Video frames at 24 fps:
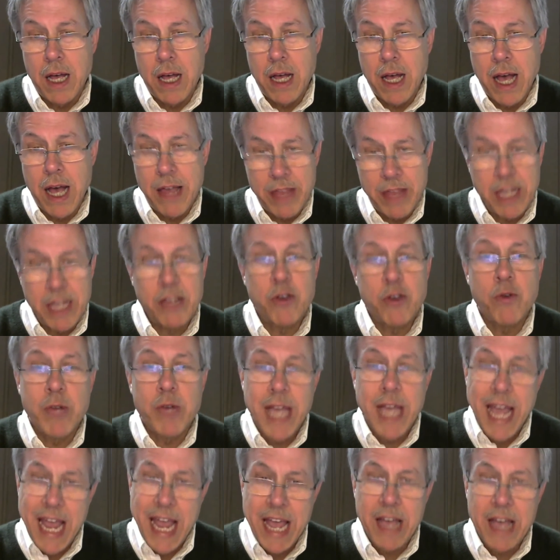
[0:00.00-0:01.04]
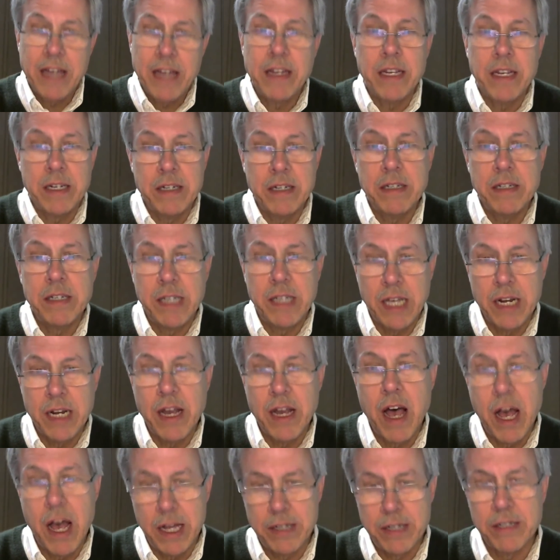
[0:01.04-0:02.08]
I think you can and
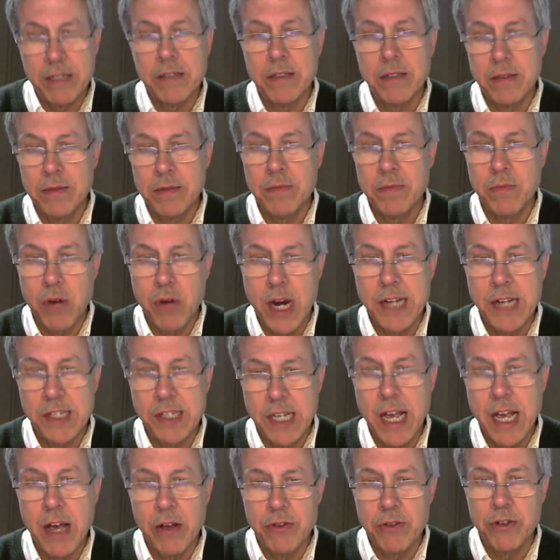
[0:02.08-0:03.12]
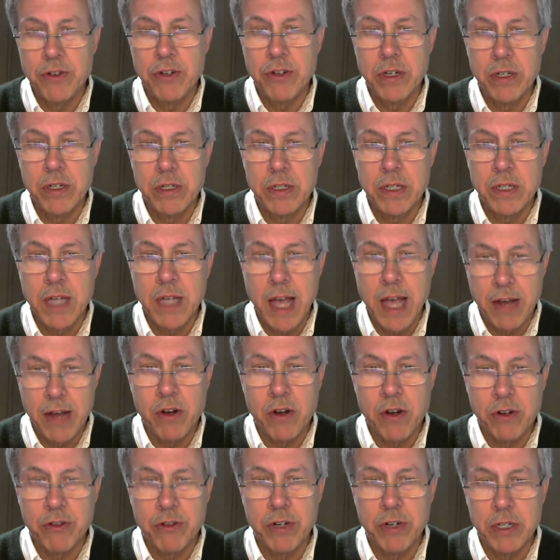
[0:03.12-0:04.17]
cannot price gouge at
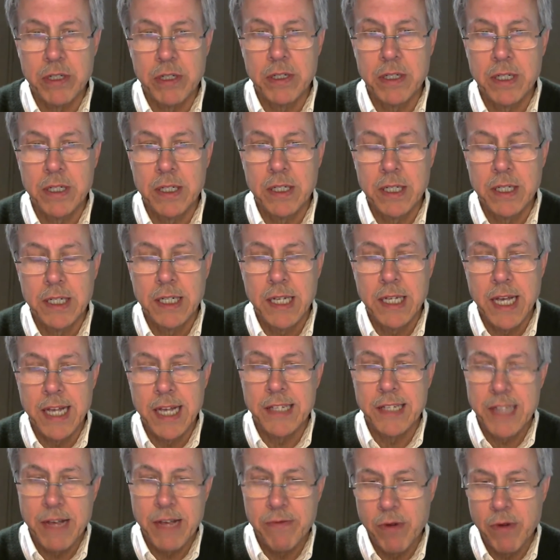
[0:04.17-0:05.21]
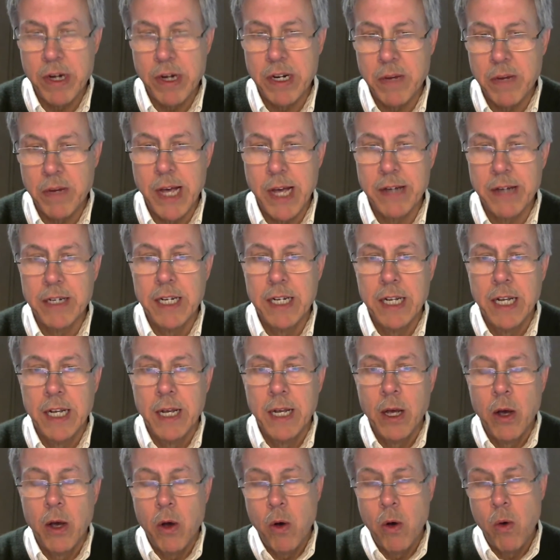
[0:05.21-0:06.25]
auction, as I've written about.
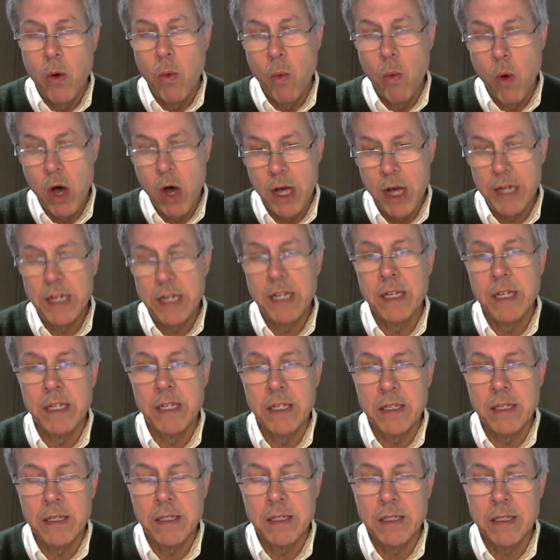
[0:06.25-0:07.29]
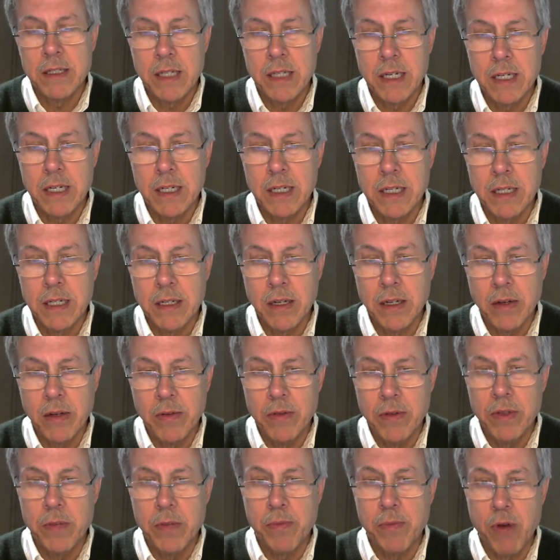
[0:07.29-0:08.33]
One,
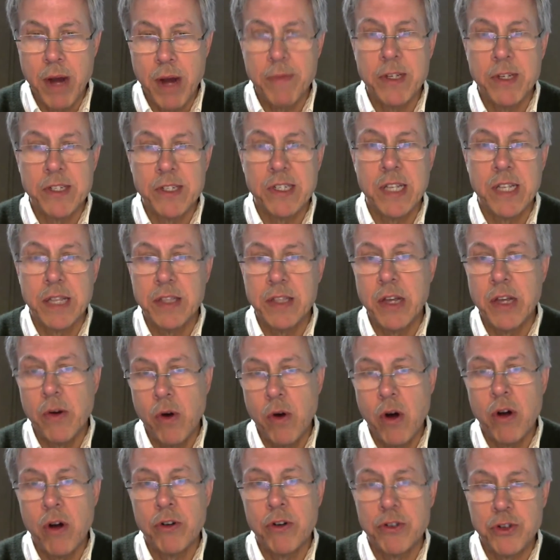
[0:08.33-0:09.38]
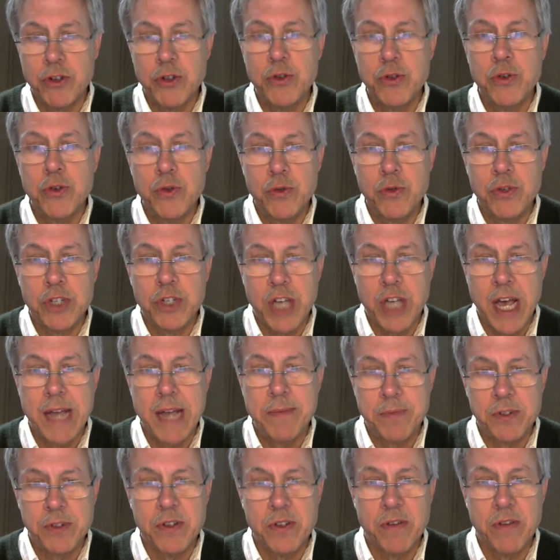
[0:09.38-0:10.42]
the premise that there are two
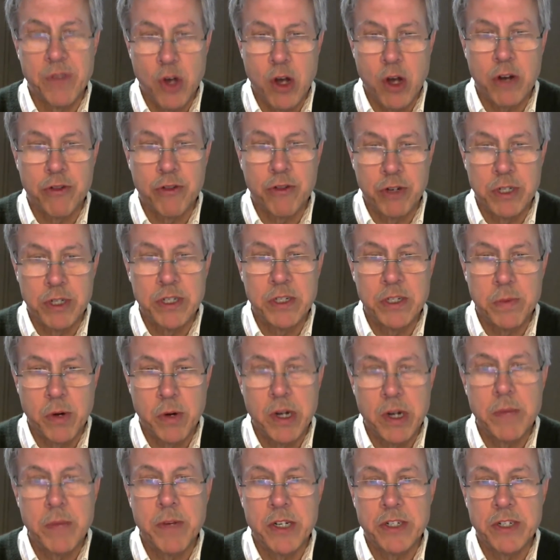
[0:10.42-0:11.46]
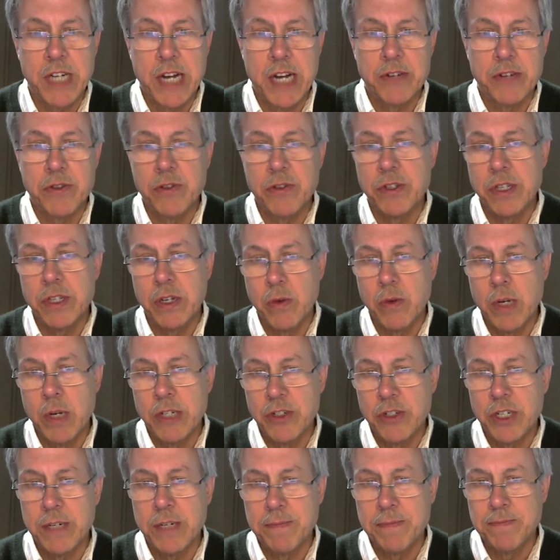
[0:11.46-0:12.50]
types of auctions pretty much answers the
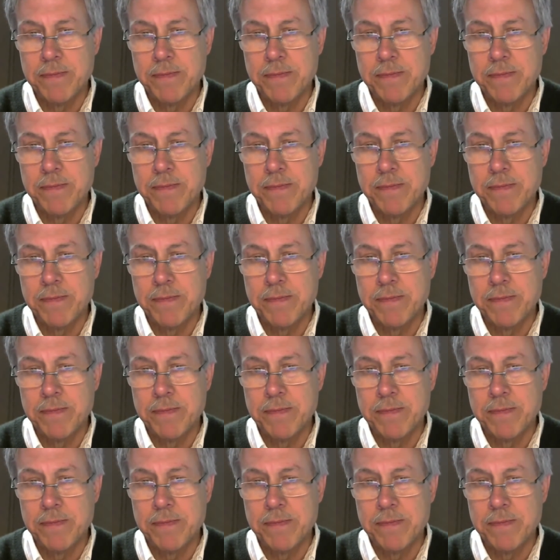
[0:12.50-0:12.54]
question.